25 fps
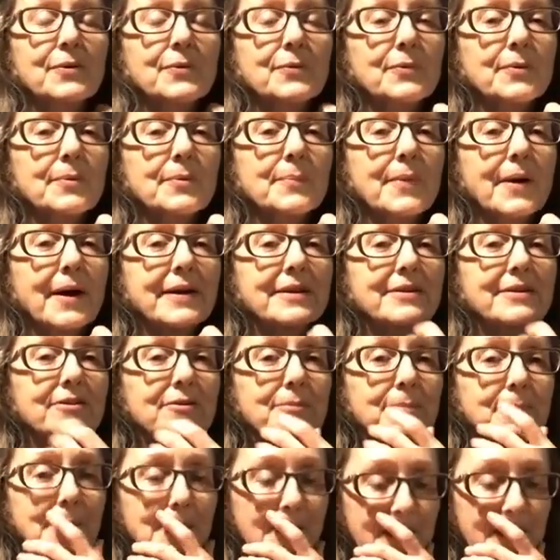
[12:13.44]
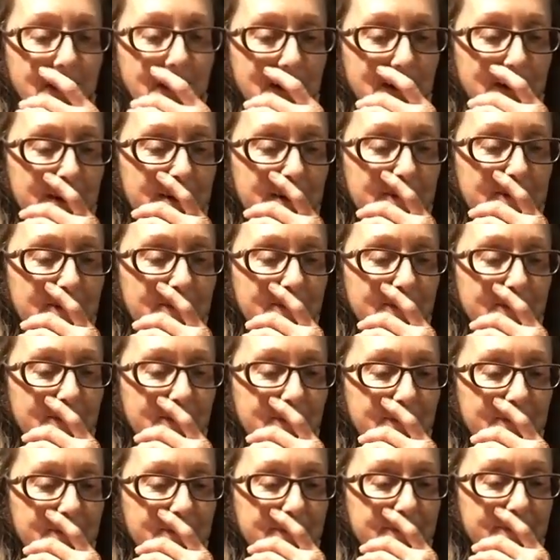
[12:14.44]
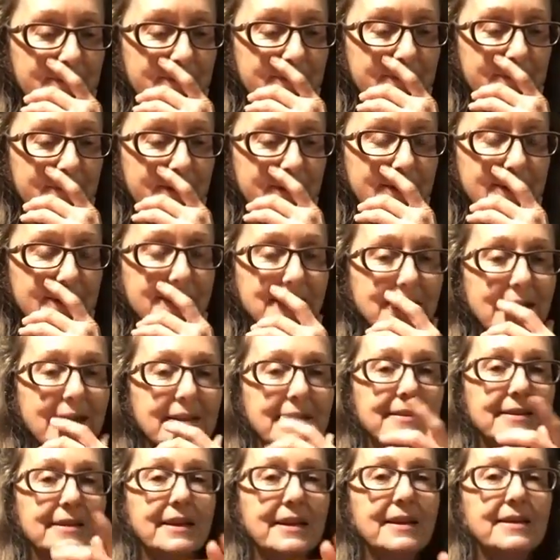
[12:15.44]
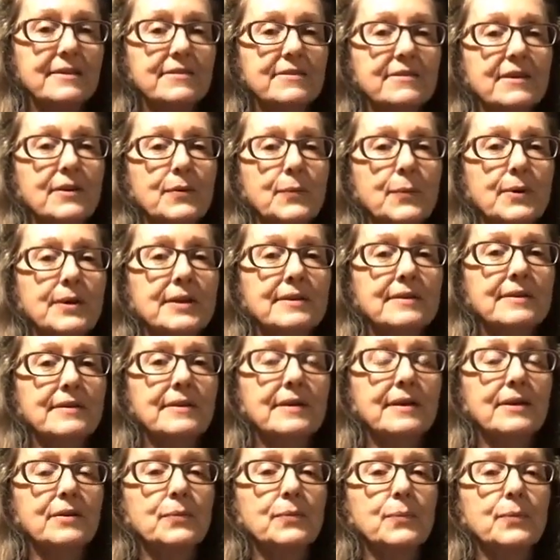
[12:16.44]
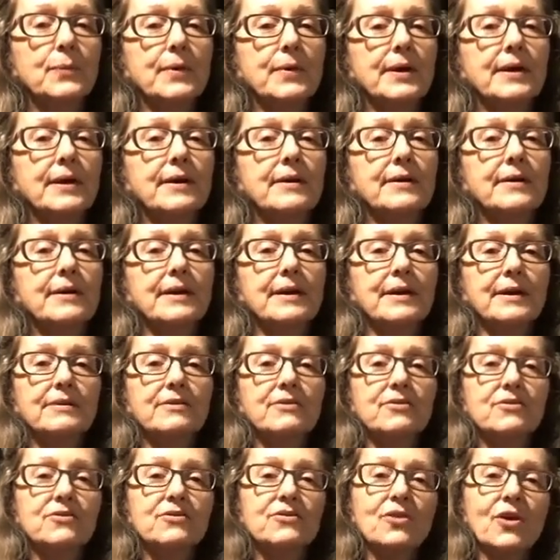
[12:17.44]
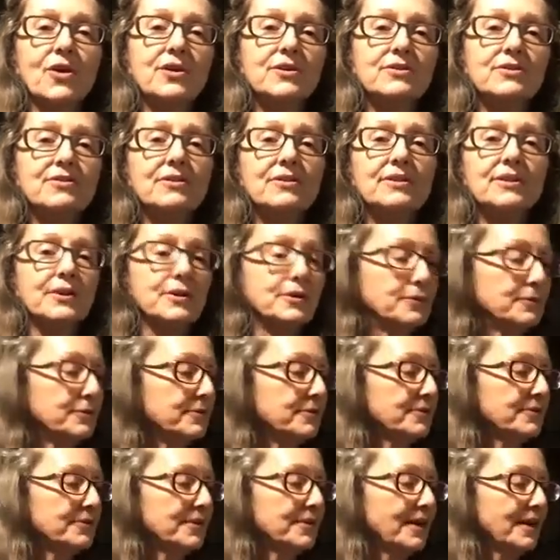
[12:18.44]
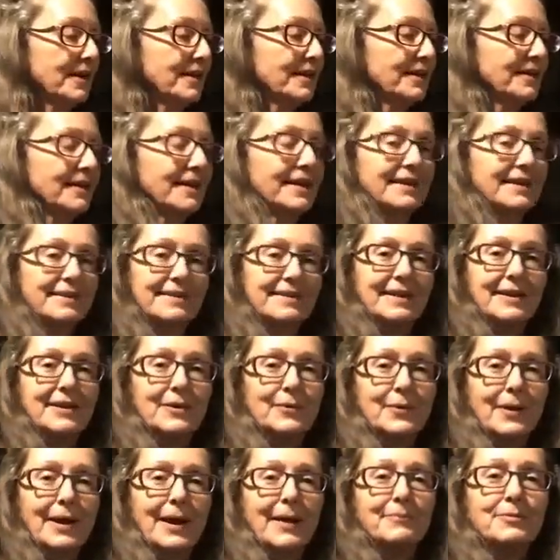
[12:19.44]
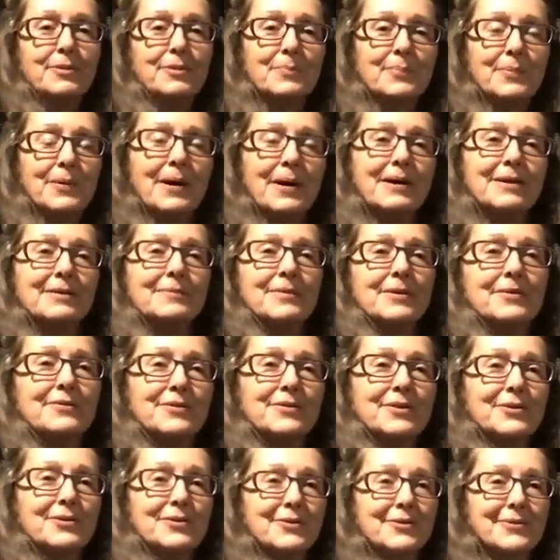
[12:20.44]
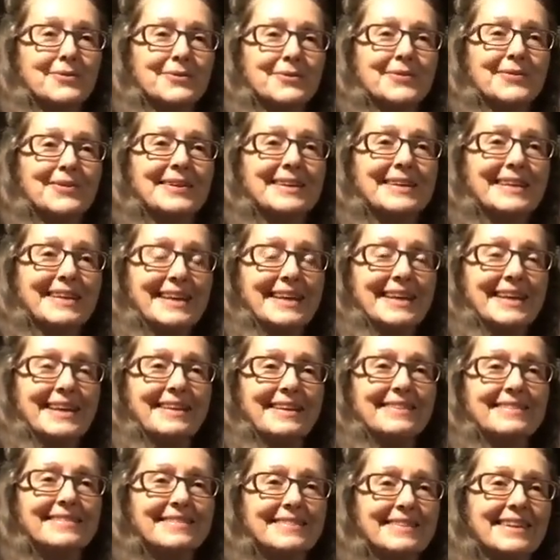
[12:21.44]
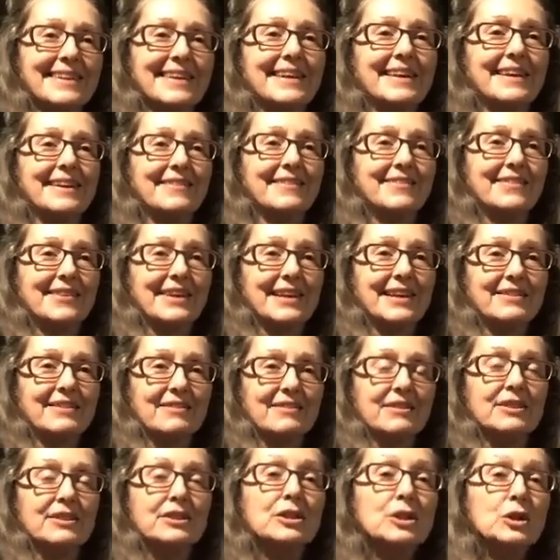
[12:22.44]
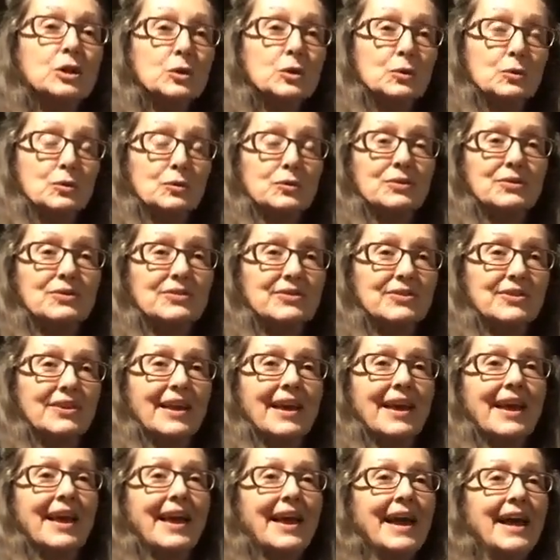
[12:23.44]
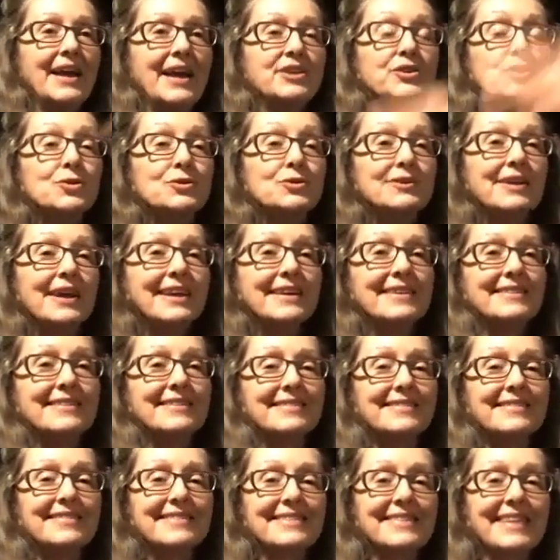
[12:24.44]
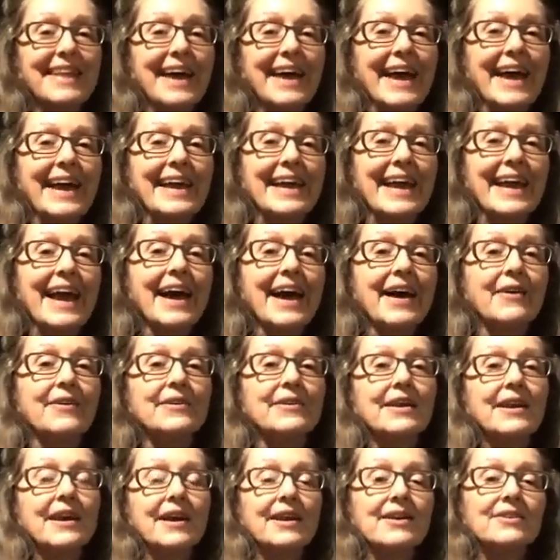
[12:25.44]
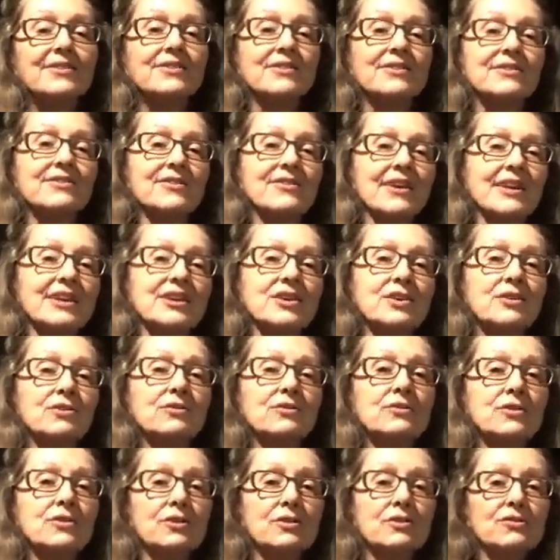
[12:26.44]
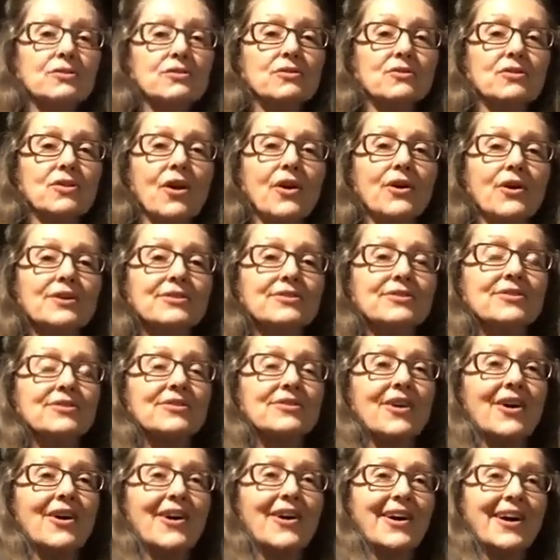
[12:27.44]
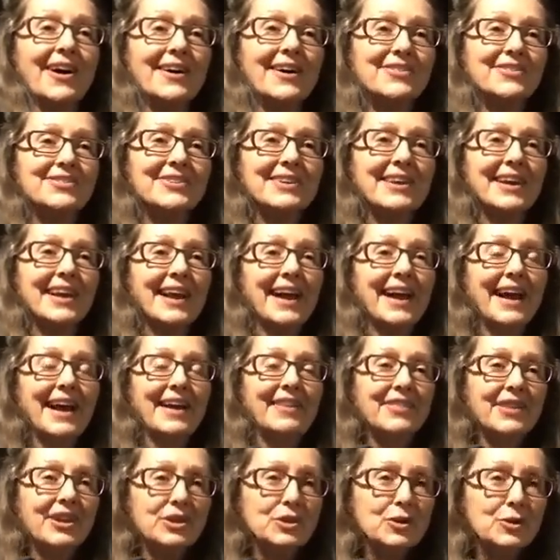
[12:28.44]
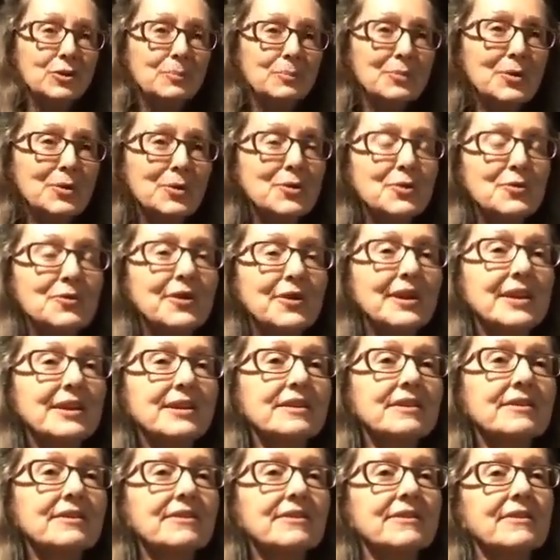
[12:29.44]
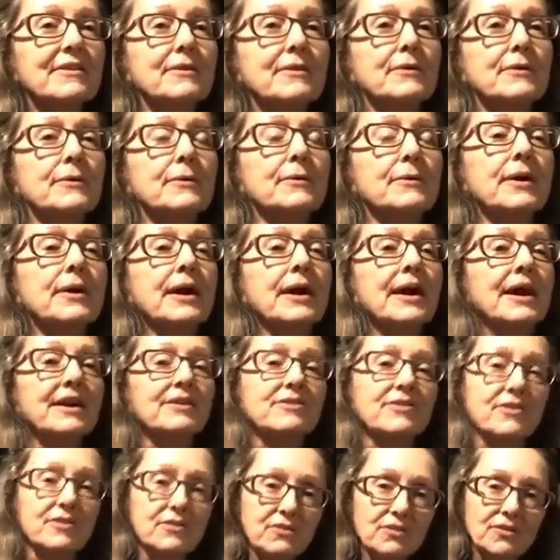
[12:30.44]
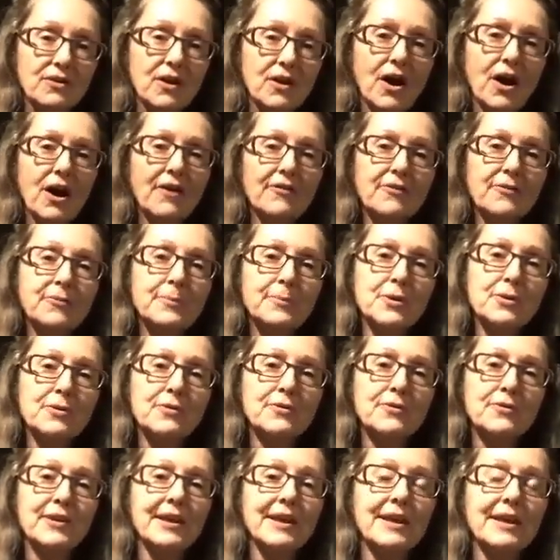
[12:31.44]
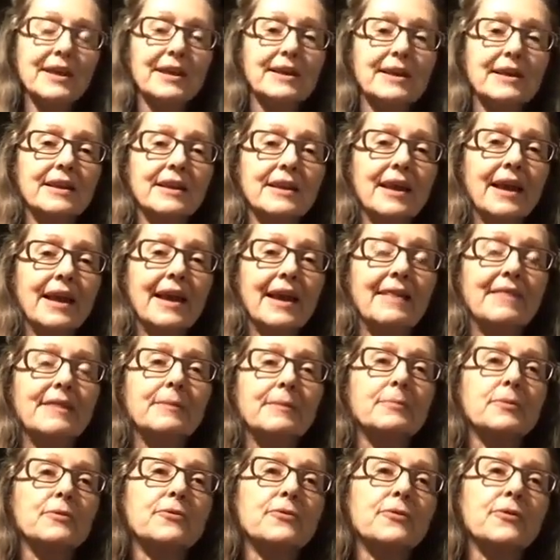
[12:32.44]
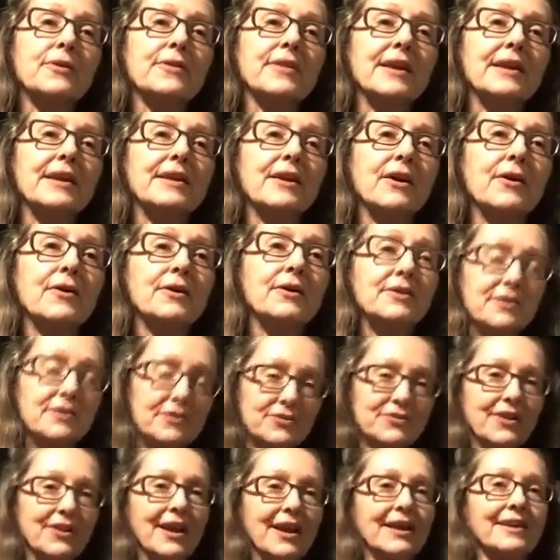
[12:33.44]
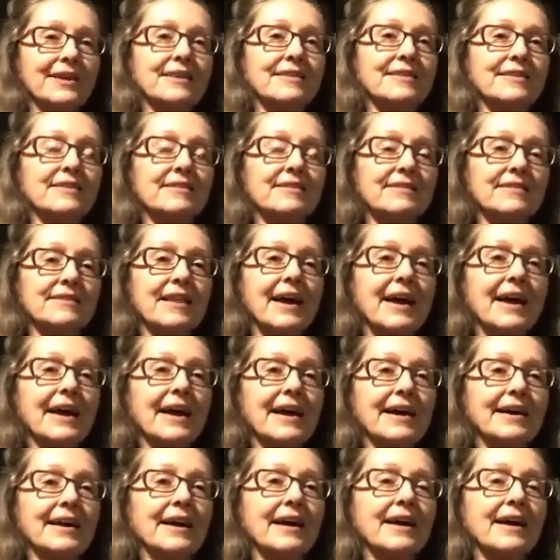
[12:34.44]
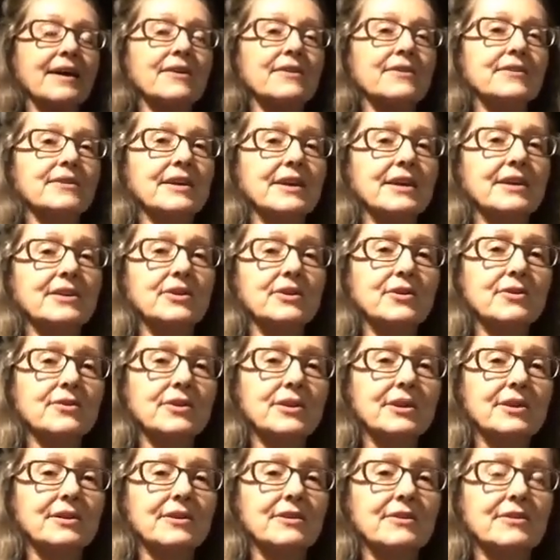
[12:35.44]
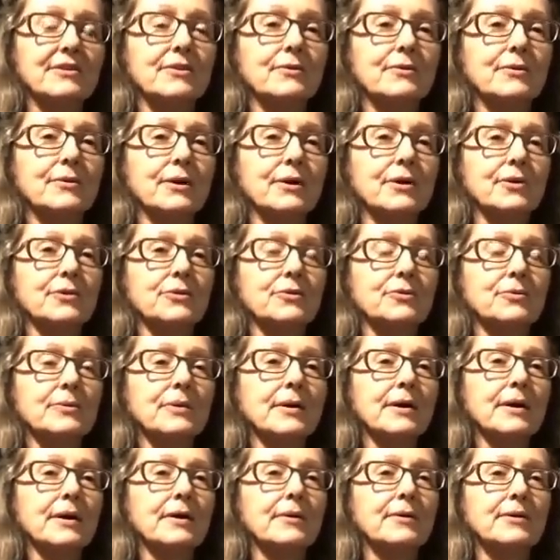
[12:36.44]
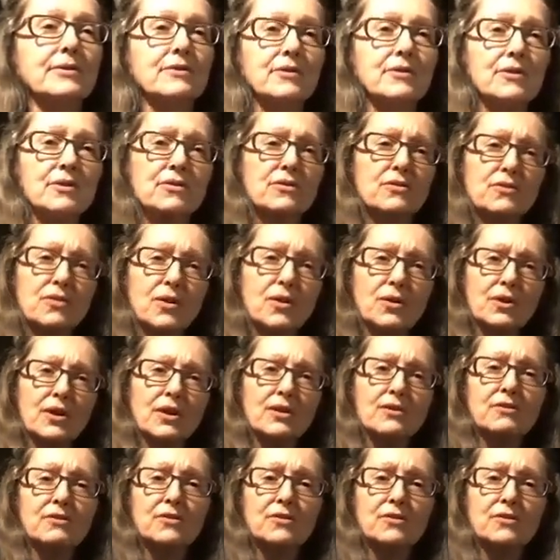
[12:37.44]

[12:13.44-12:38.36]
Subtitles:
it reminds me of the techniques that we did where it starts loose, like they grab the bottom of your gi sleeve and it's loose, and you take the slack out. So it's like you start soft, and then you move into, it's a soft move in, and then before they know it, you've taken the slack out and you can do a throw. It's a sode.